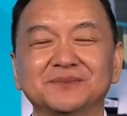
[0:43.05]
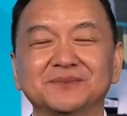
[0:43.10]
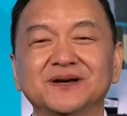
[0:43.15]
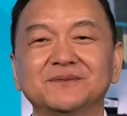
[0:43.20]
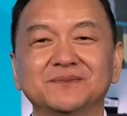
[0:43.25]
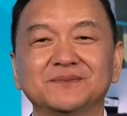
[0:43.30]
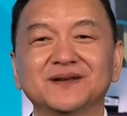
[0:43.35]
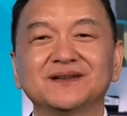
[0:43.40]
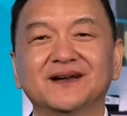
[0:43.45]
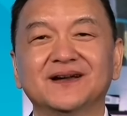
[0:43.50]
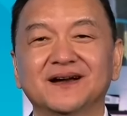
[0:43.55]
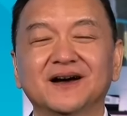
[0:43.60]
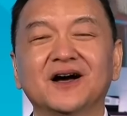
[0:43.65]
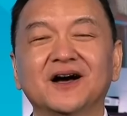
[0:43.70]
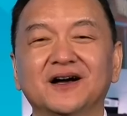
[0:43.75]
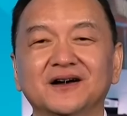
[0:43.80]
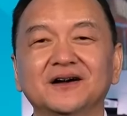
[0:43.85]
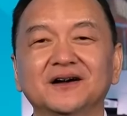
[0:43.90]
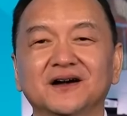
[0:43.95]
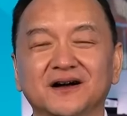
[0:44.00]
But
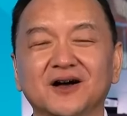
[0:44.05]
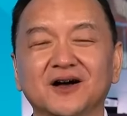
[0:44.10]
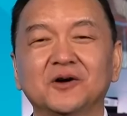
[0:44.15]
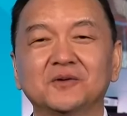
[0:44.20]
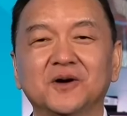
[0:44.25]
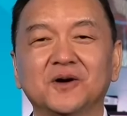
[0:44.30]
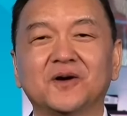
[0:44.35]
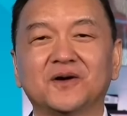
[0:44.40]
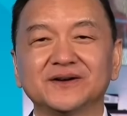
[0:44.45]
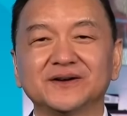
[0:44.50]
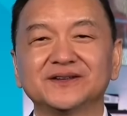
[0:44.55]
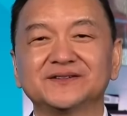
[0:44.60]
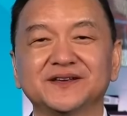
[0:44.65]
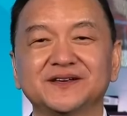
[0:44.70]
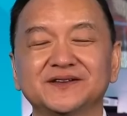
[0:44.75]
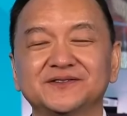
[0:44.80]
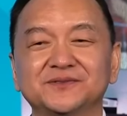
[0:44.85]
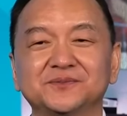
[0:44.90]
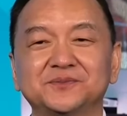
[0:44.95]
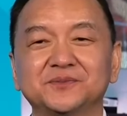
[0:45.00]
overall,
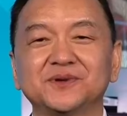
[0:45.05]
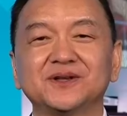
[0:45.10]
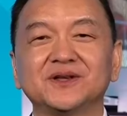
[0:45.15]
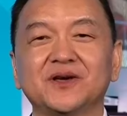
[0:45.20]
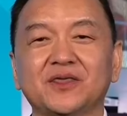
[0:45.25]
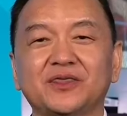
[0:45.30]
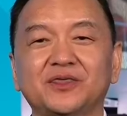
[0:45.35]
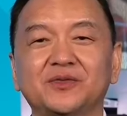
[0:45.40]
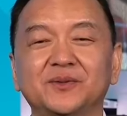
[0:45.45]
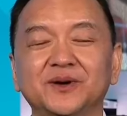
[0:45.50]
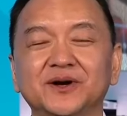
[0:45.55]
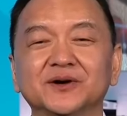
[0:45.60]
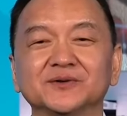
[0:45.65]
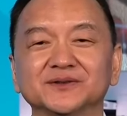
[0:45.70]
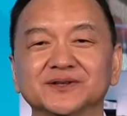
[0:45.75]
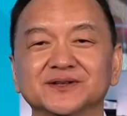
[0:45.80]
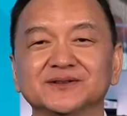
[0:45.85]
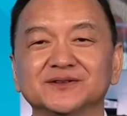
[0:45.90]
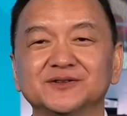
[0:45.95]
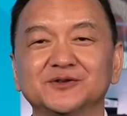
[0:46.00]
it's really
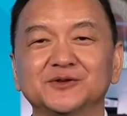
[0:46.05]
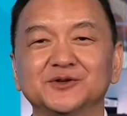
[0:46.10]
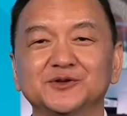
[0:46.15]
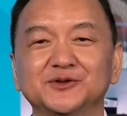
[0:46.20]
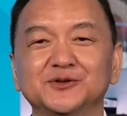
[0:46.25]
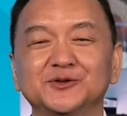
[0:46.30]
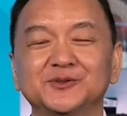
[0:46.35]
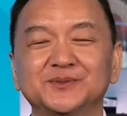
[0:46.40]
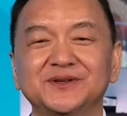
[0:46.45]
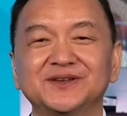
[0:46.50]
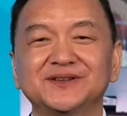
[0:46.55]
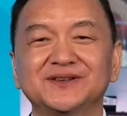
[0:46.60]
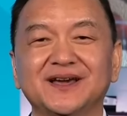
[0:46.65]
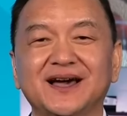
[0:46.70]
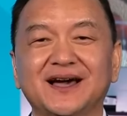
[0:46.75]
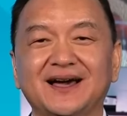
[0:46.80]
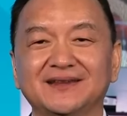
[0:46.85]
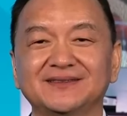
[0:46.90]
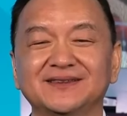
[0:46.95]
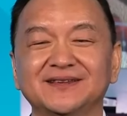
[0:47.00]
thrilled to
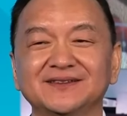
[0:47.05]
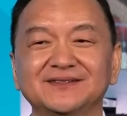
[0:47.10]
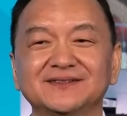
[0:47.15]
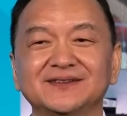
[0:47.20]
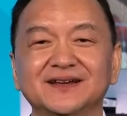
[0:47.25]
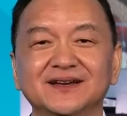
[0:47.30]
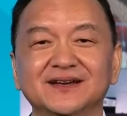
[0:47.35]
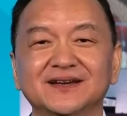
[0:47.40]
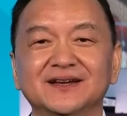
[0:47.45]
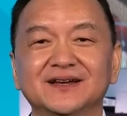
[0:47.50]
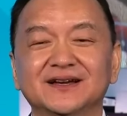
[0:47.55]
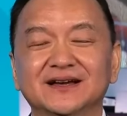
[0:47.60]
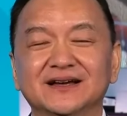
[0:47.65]
be at this